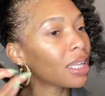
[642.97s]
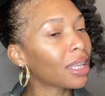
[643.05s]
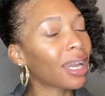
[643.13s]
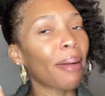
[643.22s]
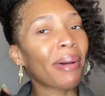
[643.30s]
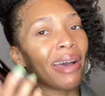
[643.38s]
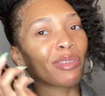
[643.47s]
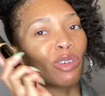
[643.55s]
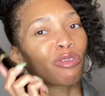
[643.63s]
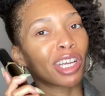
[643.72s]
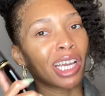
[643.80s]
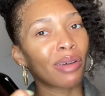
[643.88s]
then I'm gonna have to
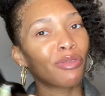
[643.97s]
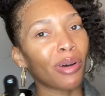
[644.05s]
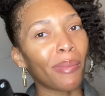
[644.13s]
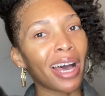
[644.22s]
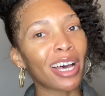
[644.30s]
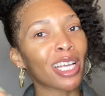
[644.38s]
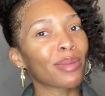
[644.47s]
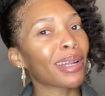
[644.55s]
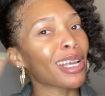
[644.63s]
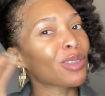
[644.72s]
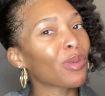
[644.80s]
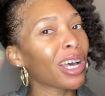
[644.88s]
re-up for my
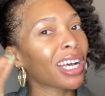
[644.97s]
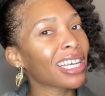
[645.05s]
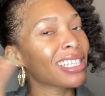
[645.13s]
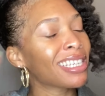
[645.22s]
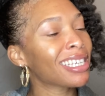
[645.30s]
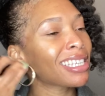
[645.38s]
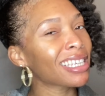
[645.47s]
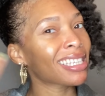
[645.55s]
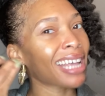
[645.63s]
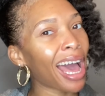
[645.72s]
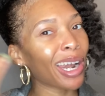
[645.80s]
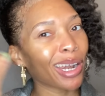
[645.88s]
husband as well, because this is
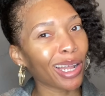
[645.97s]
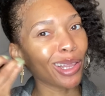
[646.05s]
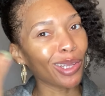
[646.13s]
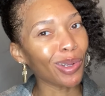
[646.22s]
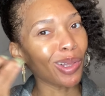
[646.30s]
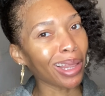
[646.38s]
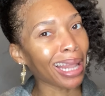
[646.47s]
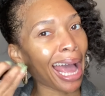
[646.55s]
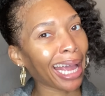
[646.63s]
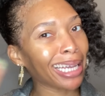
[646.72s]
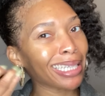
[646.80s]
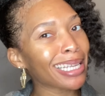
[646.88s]
sounding a little
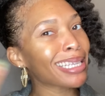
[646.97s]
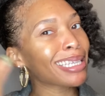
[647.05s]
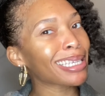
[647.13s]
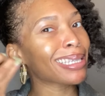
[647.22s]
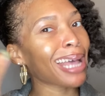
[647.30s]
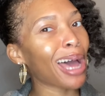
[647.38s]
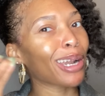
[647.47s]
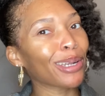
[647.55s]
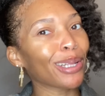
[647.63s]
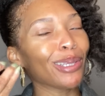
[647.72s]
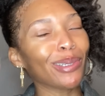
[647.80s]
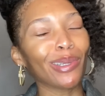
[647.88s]
light. This is sounding
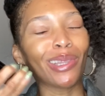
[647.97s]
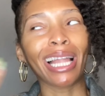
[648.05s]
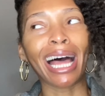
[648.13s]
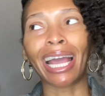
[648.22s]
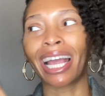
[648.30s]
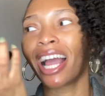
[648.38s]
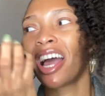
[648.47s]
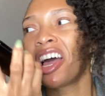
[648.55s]
a little light.